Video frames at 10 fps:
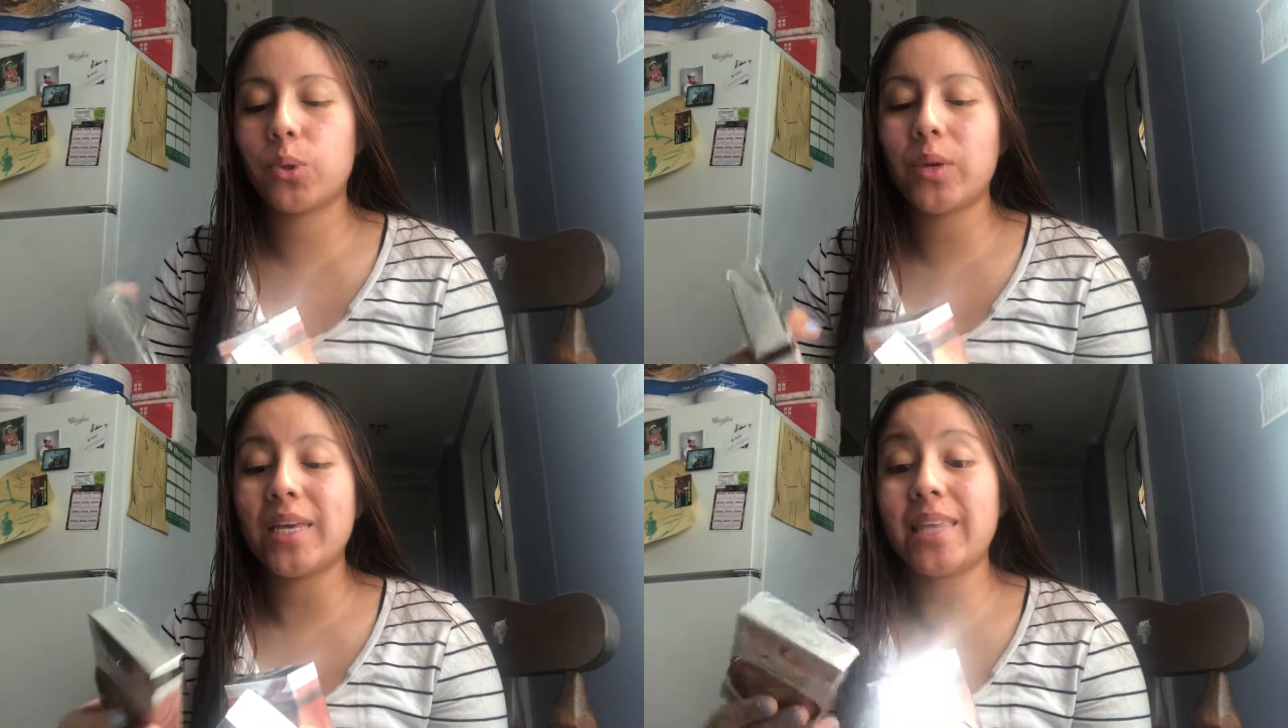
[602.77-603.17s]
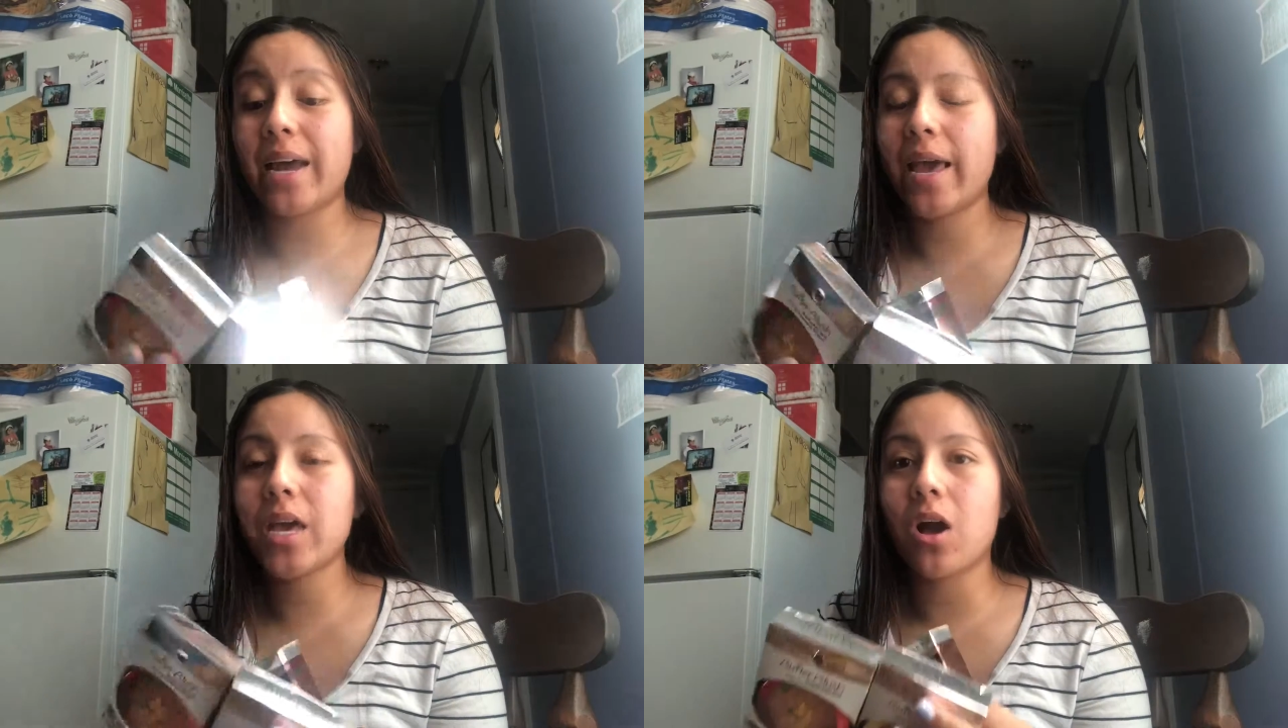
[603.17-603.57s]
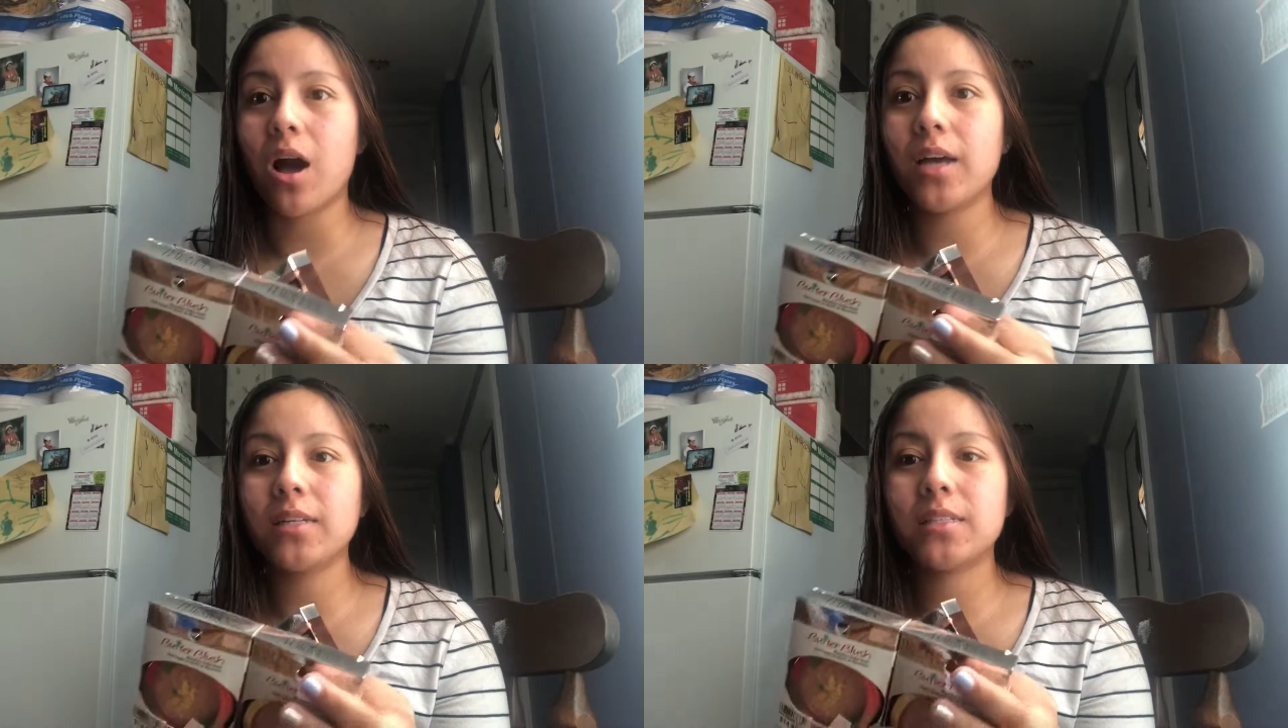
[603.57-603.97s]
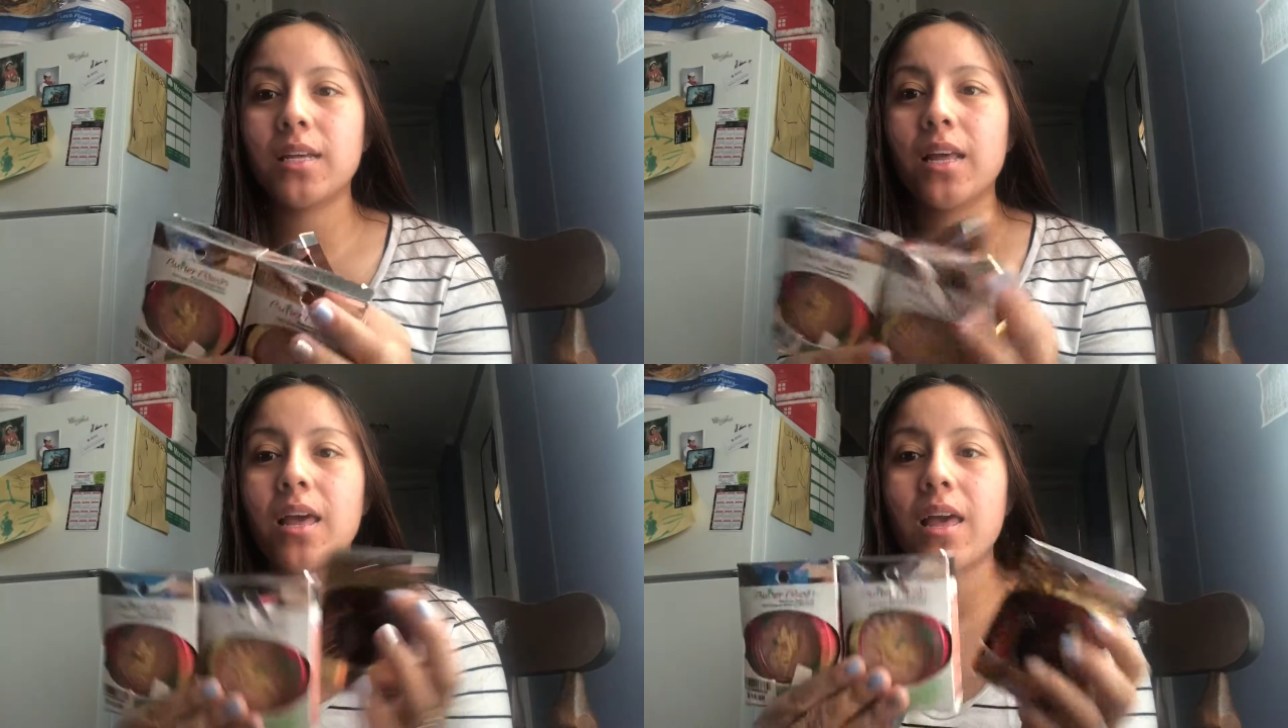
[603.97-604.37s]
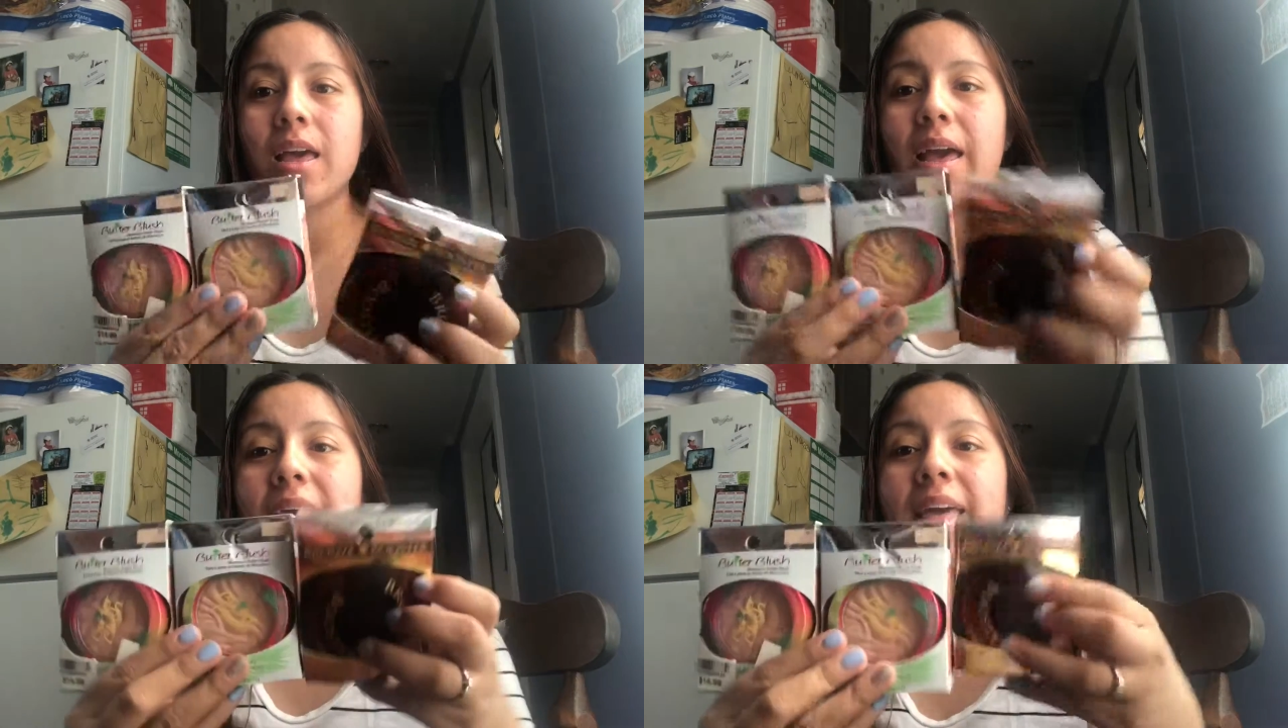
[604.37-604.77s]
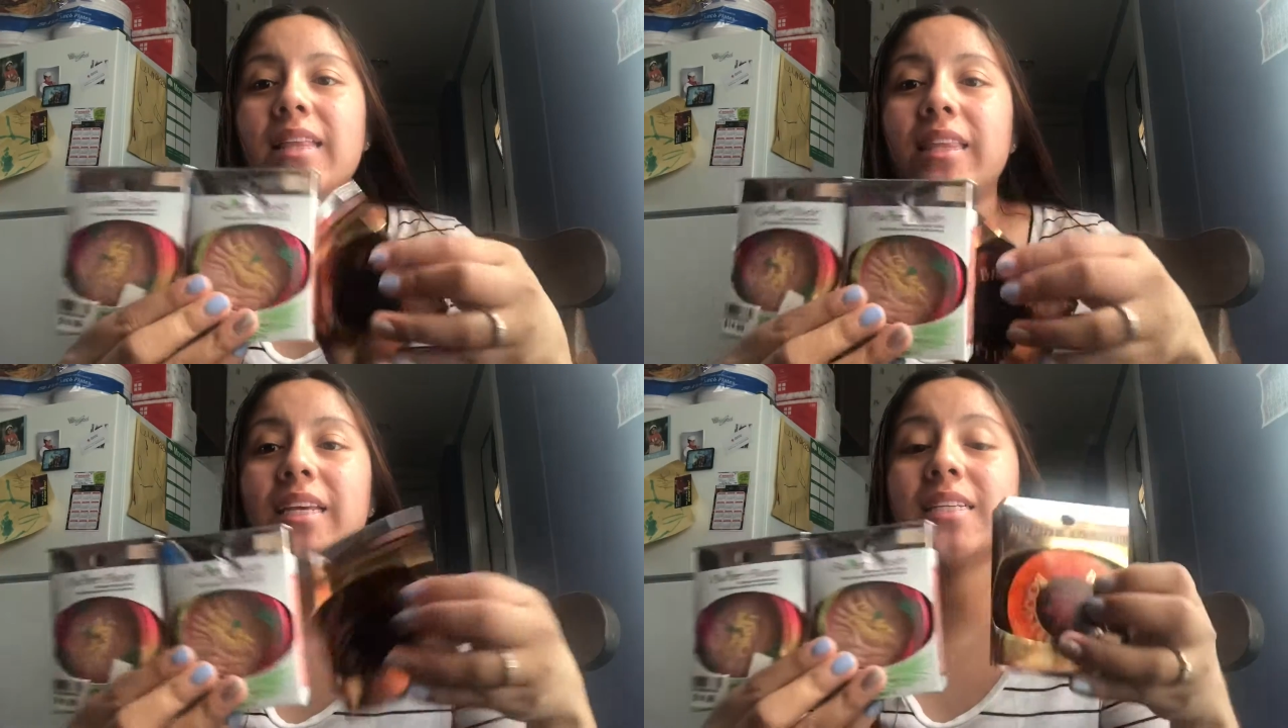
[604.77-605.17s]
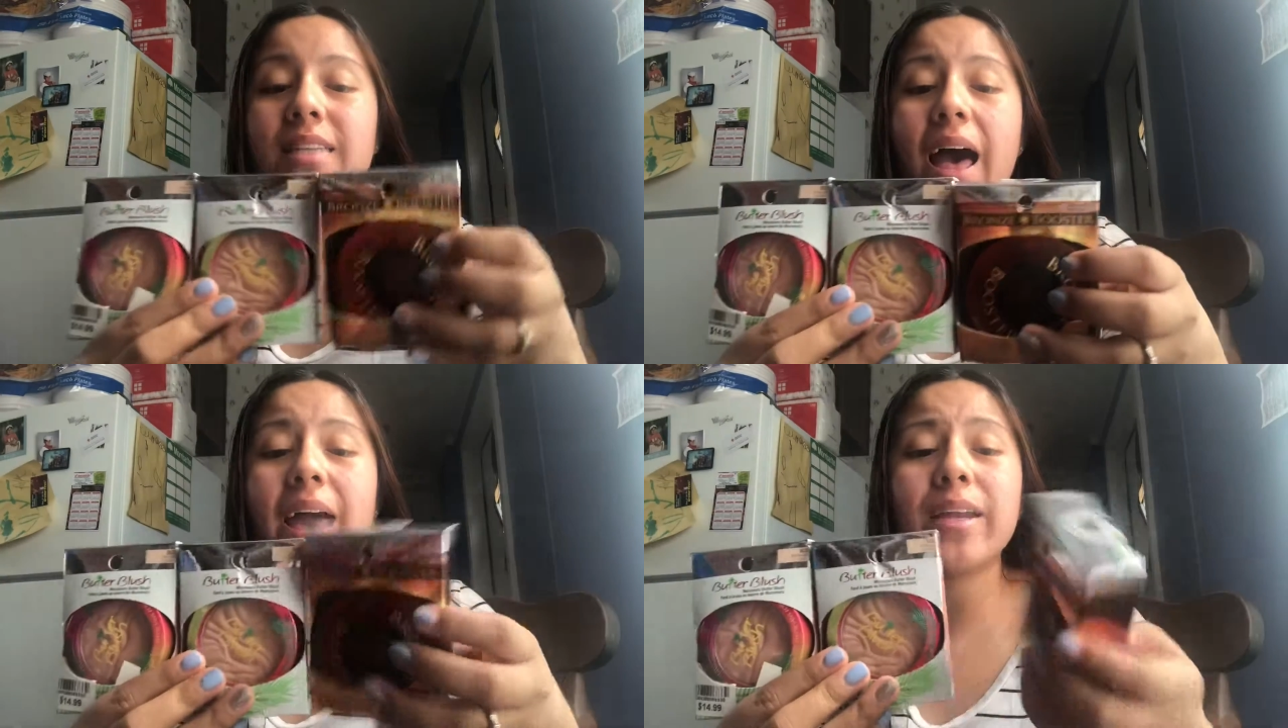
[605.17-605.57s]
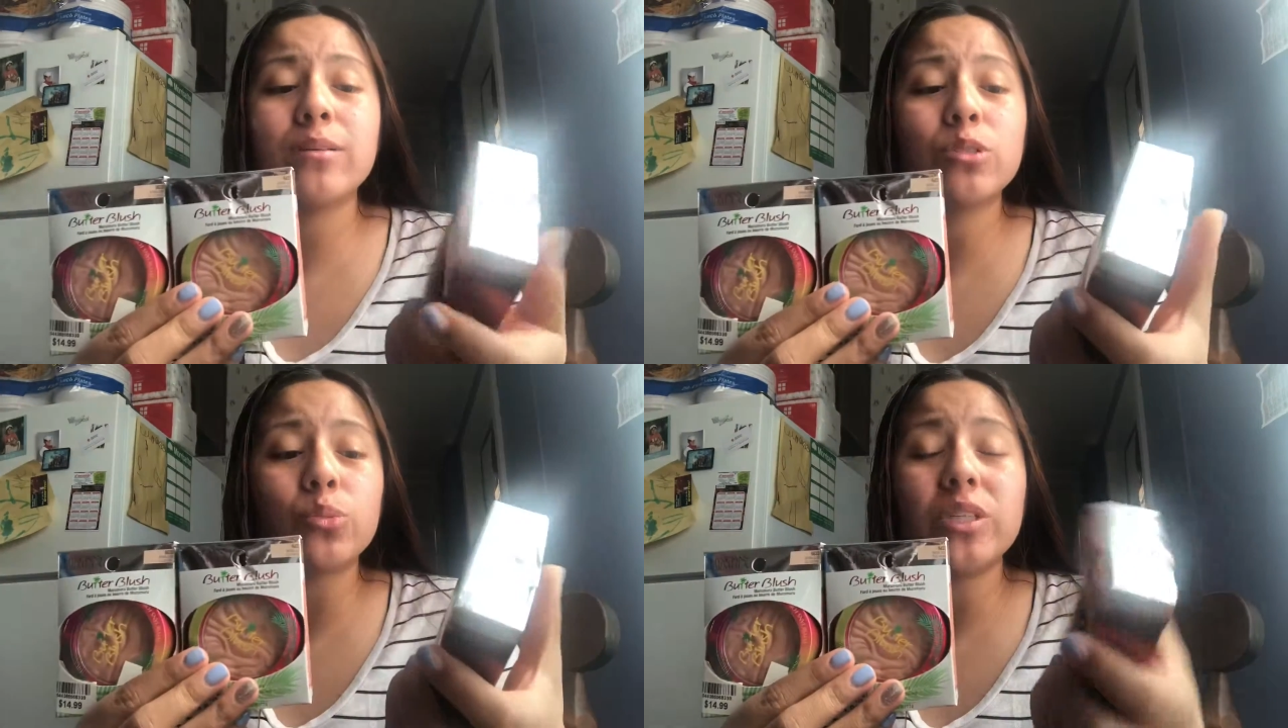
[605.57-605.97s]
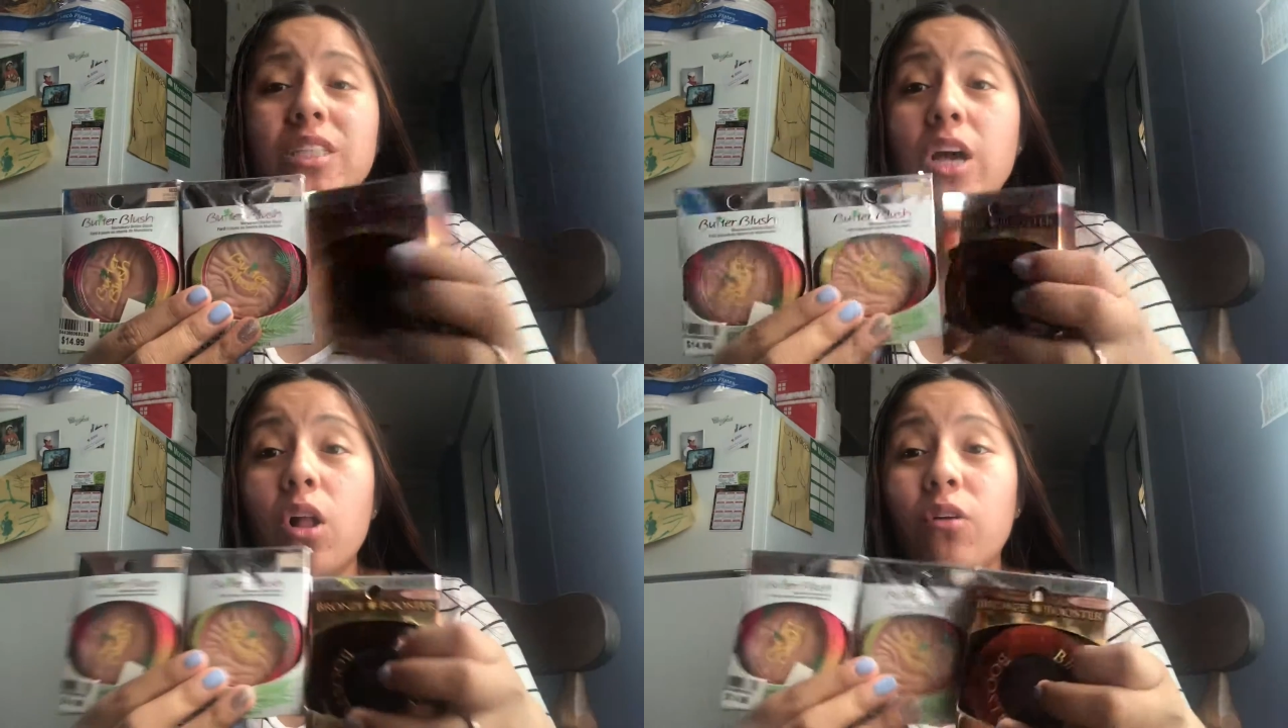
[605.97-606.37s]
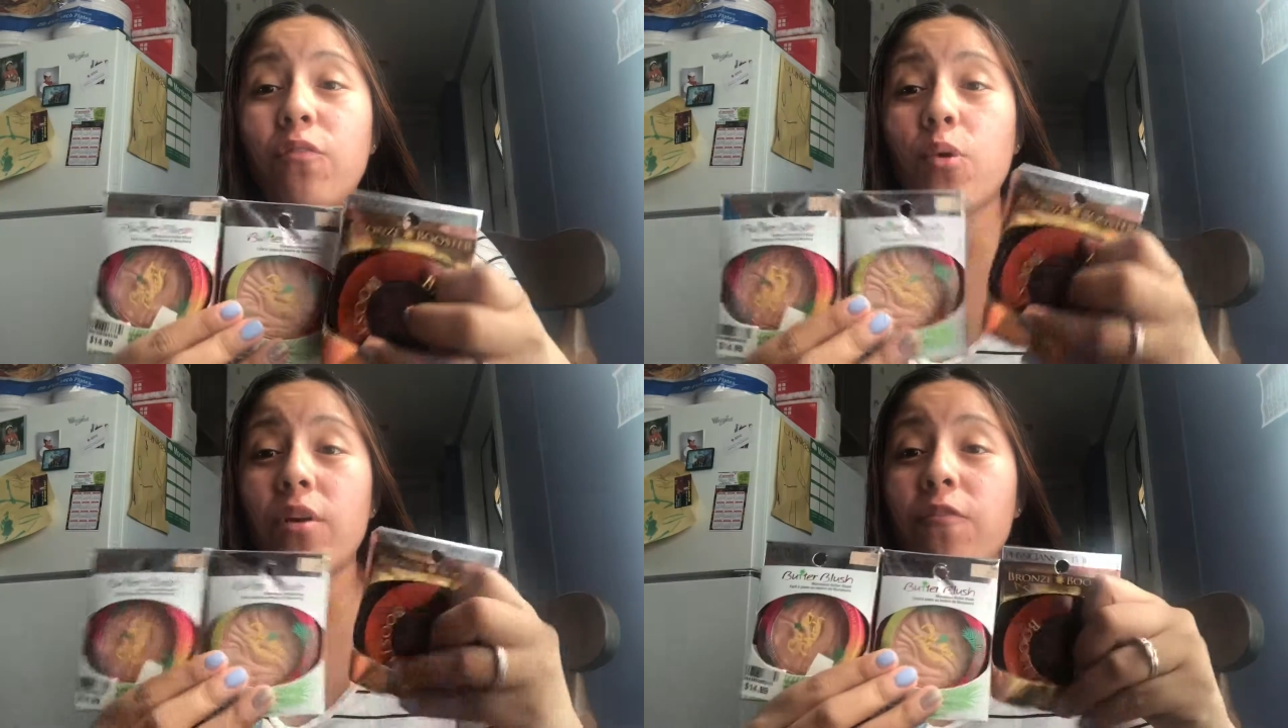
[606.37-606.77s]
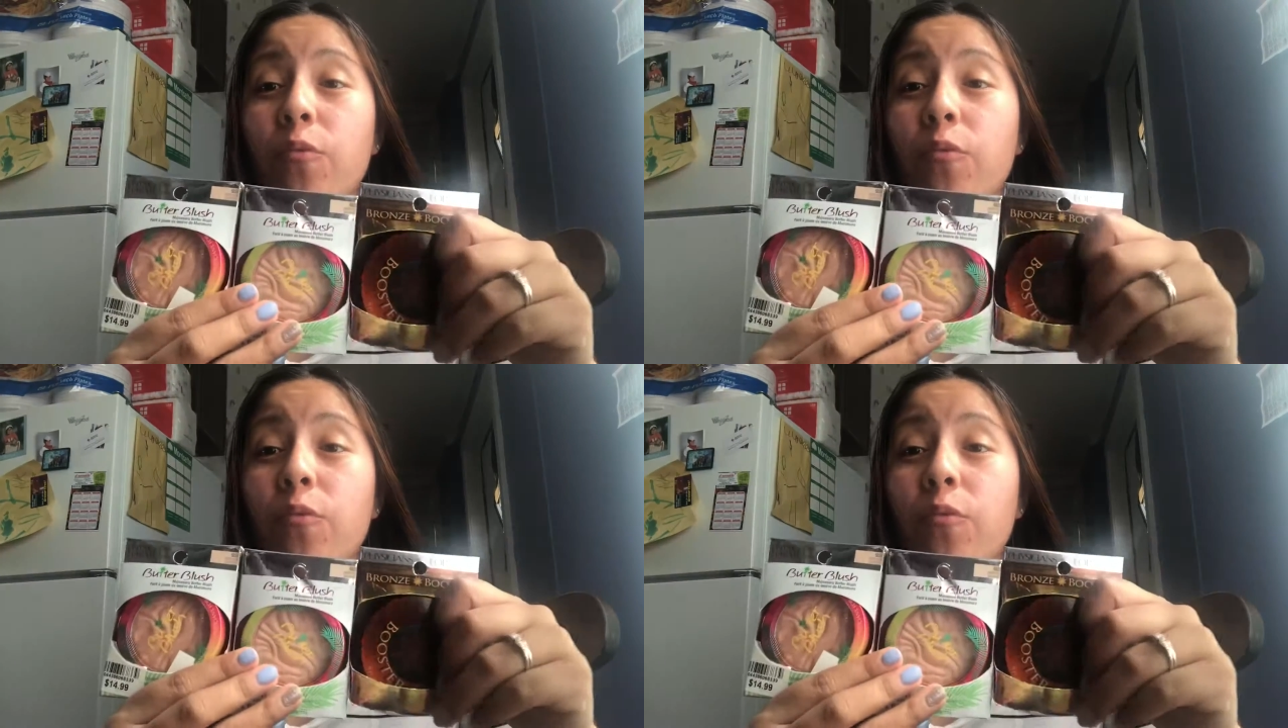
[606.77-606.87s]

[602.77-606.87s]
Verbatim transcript: three that I got. And these items retail for